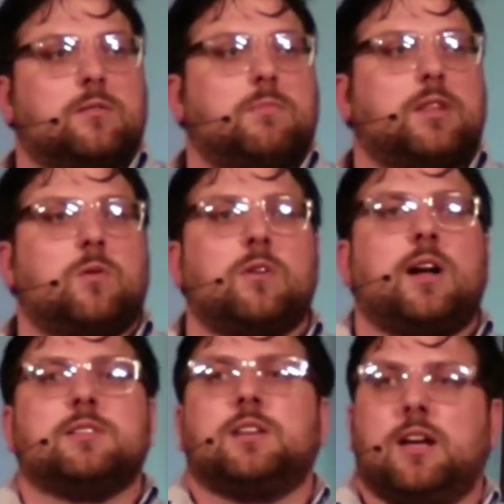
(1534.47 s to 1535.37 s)
but they were
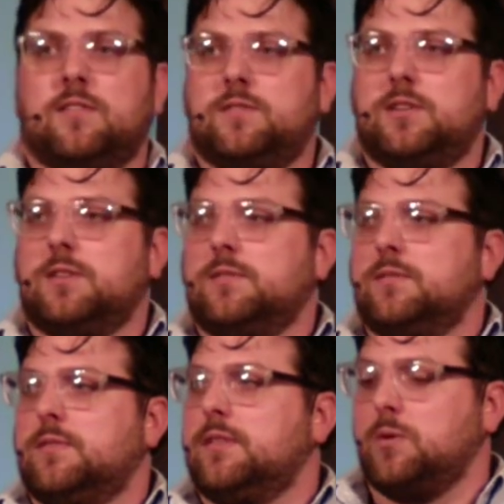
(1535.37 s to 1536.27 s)
not saved.
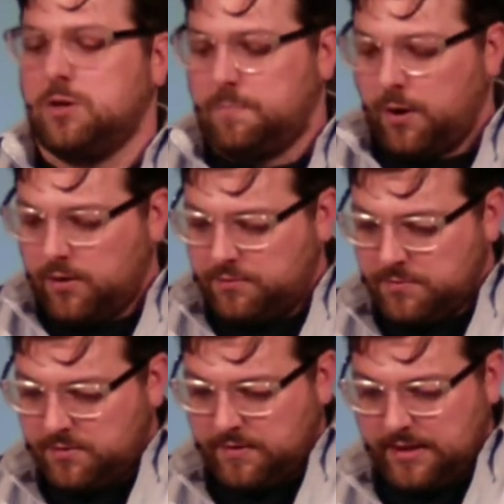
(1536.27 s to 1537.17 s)
they will depart from
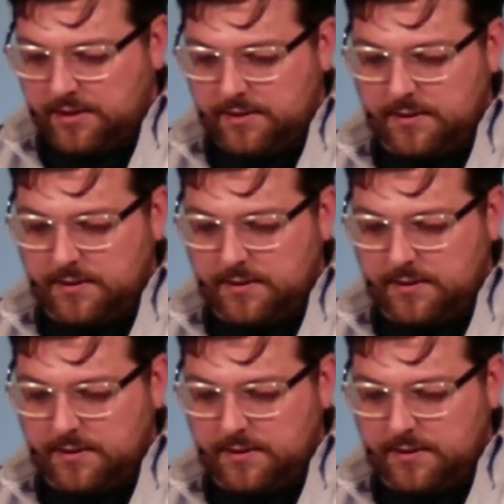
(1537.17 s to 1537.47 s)
the faith.